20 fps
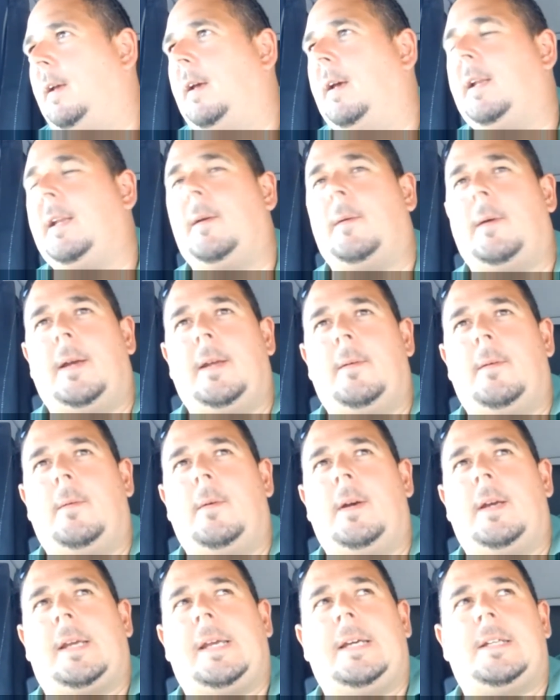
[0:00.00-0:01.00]
Anyway,
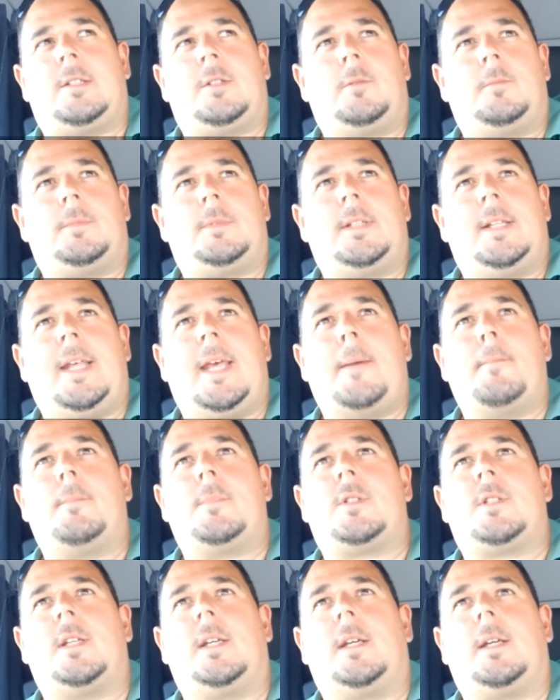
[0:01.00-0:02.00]
I gets up to the
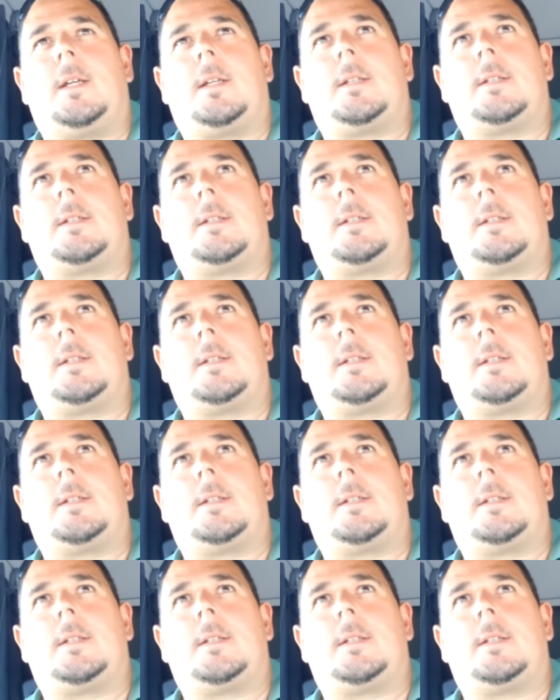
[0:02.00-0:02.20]
M6,